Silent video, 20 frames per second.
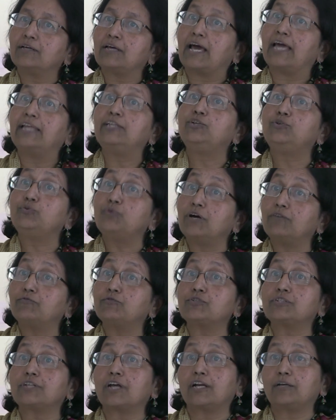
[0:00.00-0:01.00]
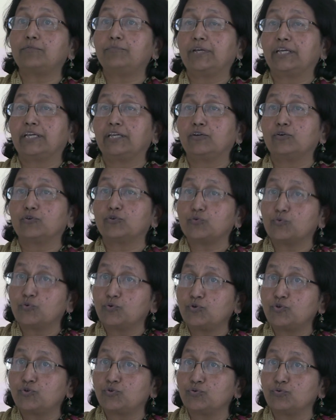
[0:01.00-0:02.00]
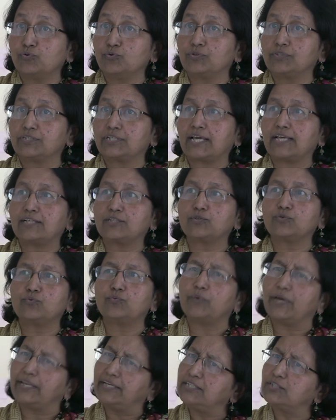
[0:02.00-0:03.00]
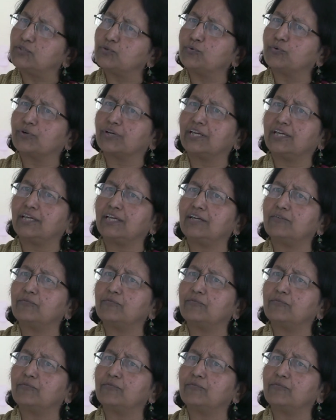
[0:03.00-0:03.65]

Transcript: and you have to start making your own rules as to when it's okay,